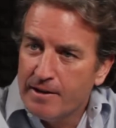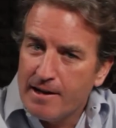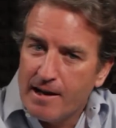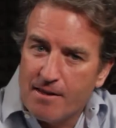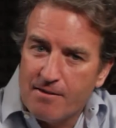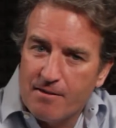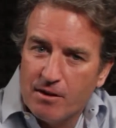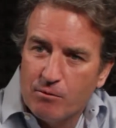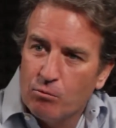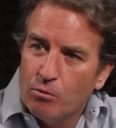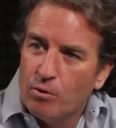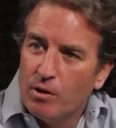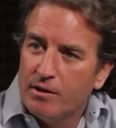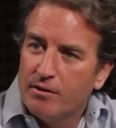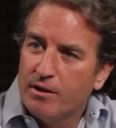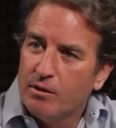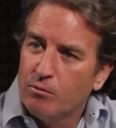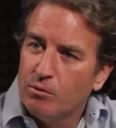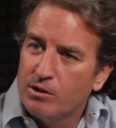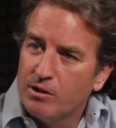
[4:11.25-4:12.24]
And then
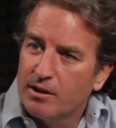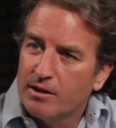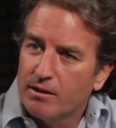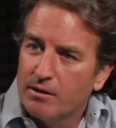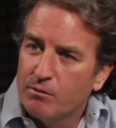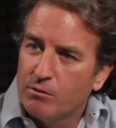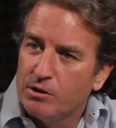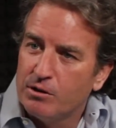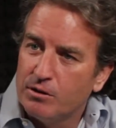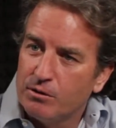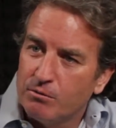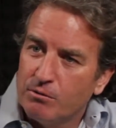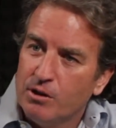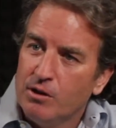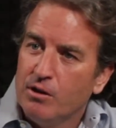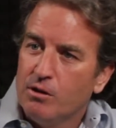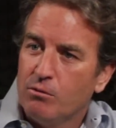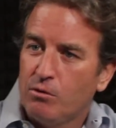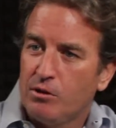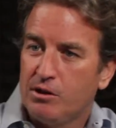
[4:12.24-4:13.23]
when you
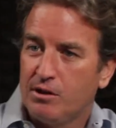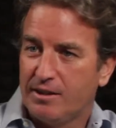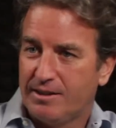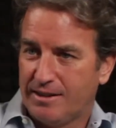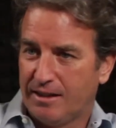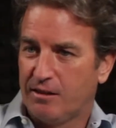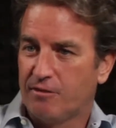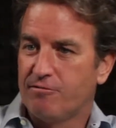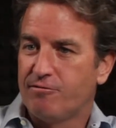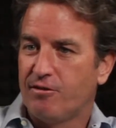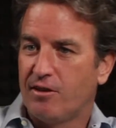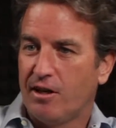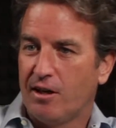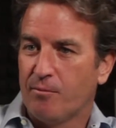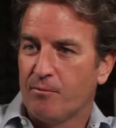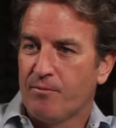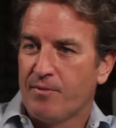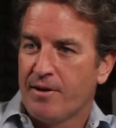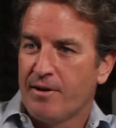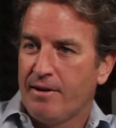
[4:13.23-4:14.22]
identify
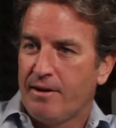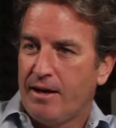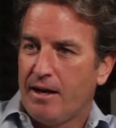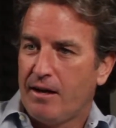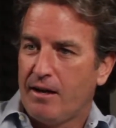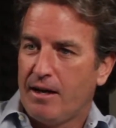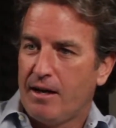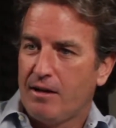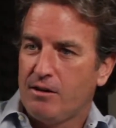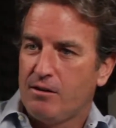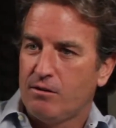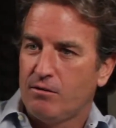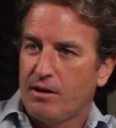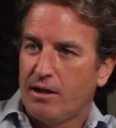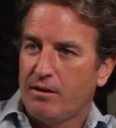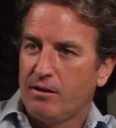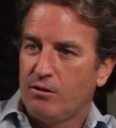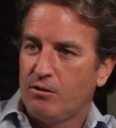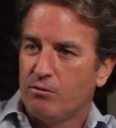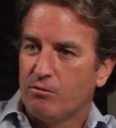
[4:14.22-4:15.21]
them, how
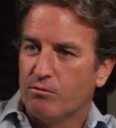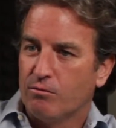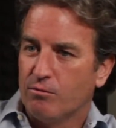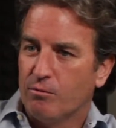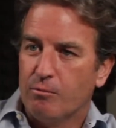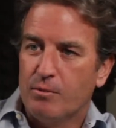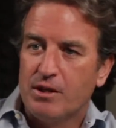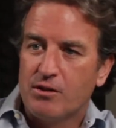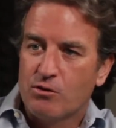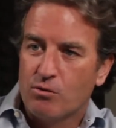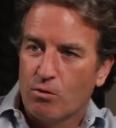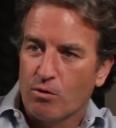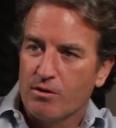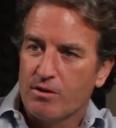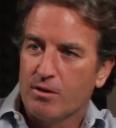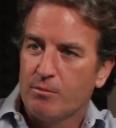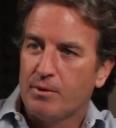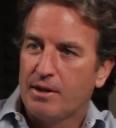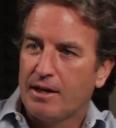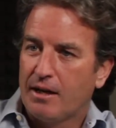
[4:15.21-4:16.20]
do you mentor
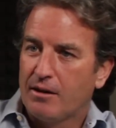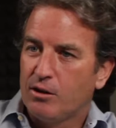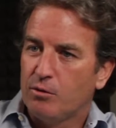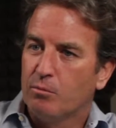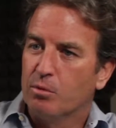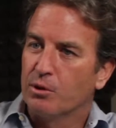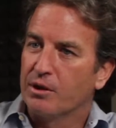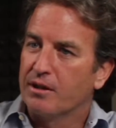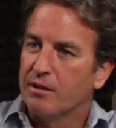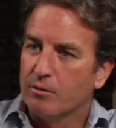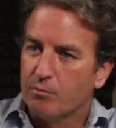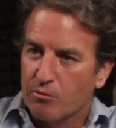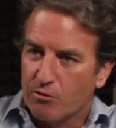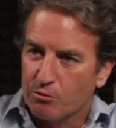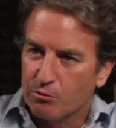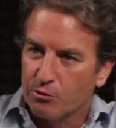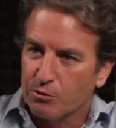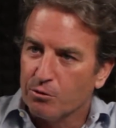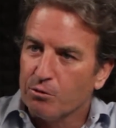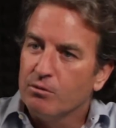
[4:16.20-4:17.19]
them, and how do you bring them
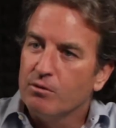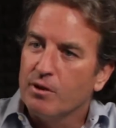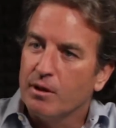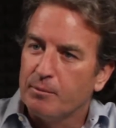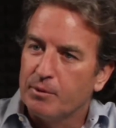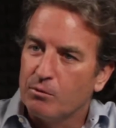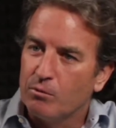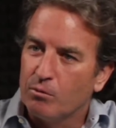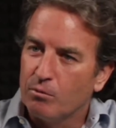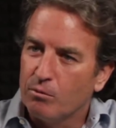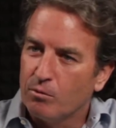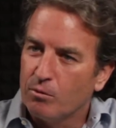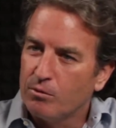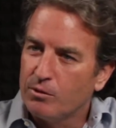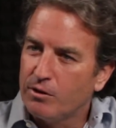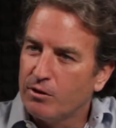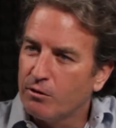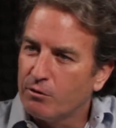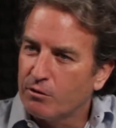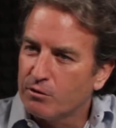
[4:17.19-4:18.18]
through?
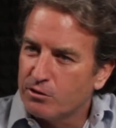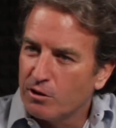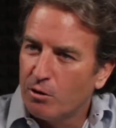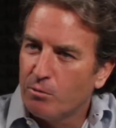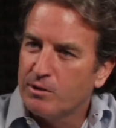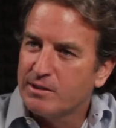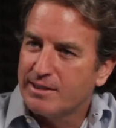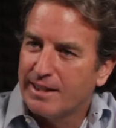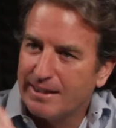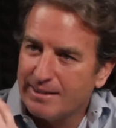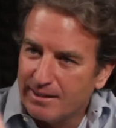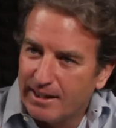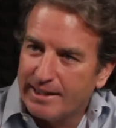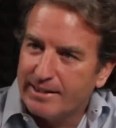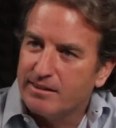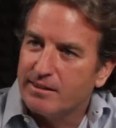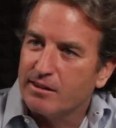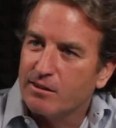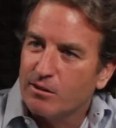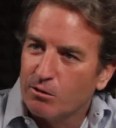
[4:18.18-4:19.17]
There's always that
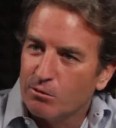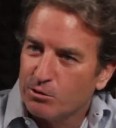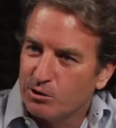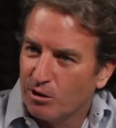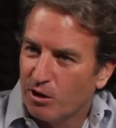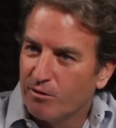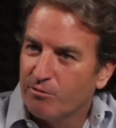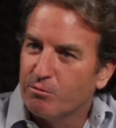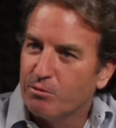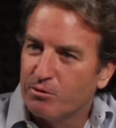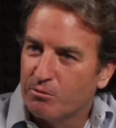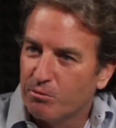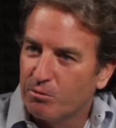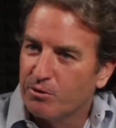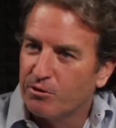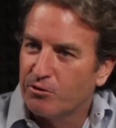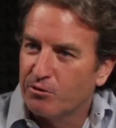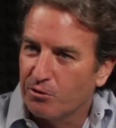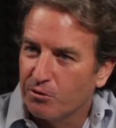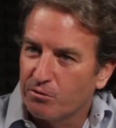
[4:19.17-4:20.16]
light that goes off
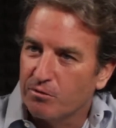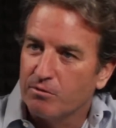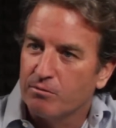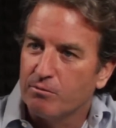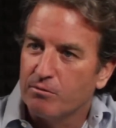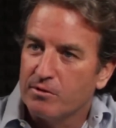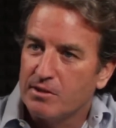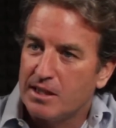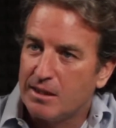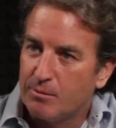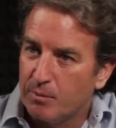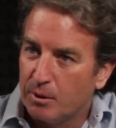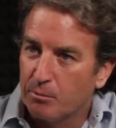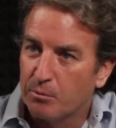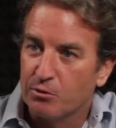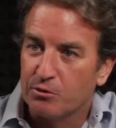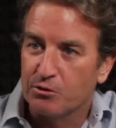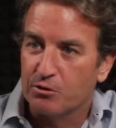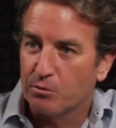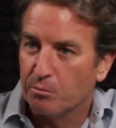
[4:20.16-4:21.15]
with certain team
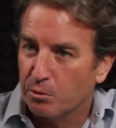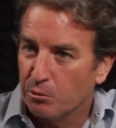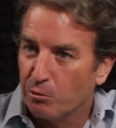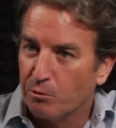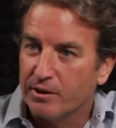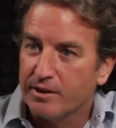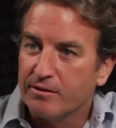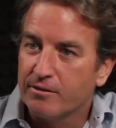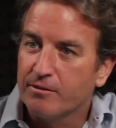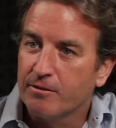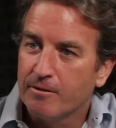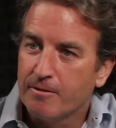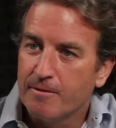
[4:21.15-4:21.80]
members or employees.